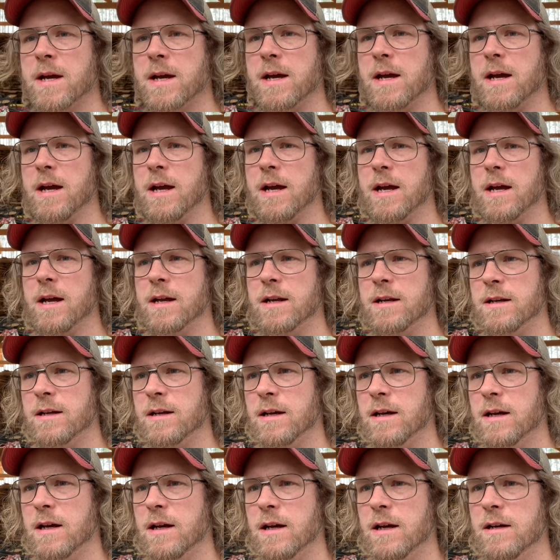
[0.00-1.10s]
and
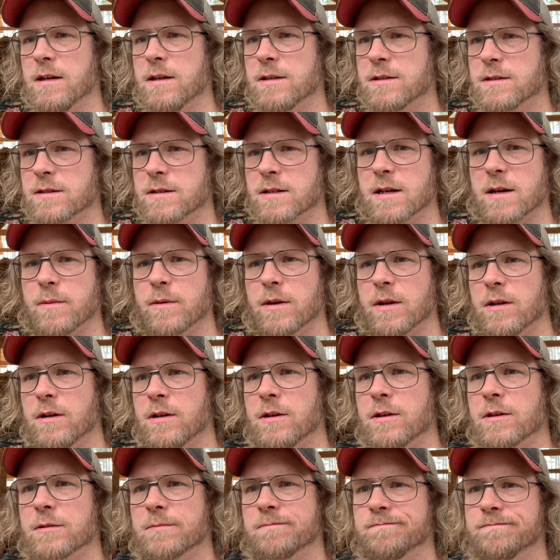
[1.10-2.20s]
it's coming
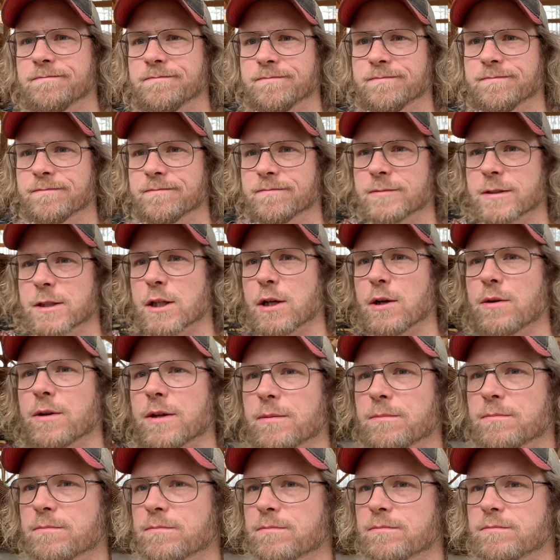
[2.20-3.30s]
along slowly
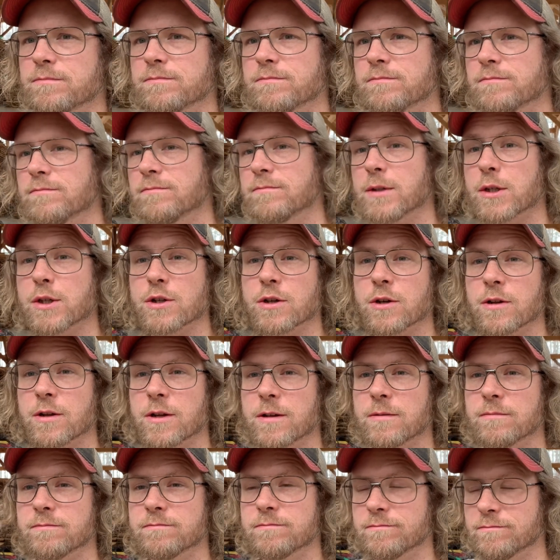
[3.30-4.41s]
but surely.
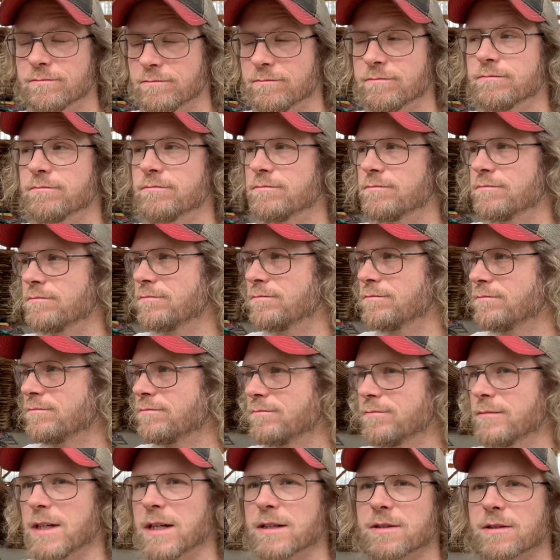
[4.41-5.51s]

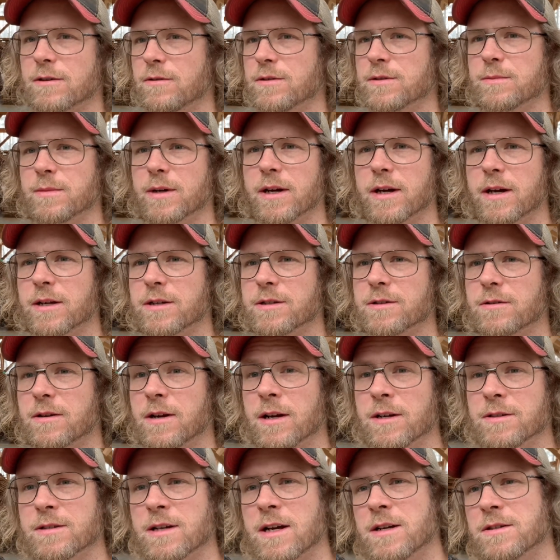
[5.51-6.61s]
That's always my answer.
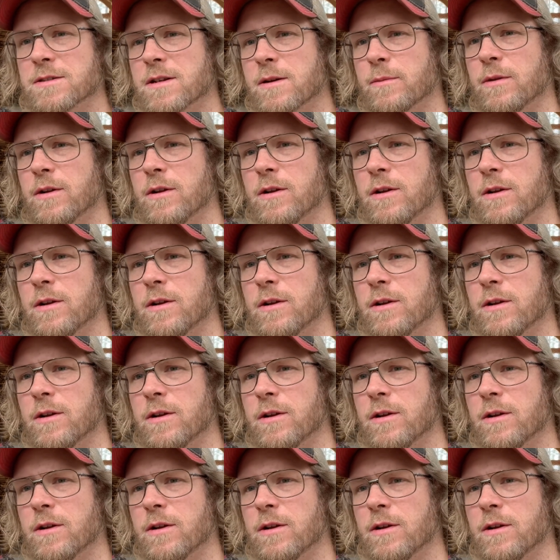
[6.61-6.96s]
How's the house coming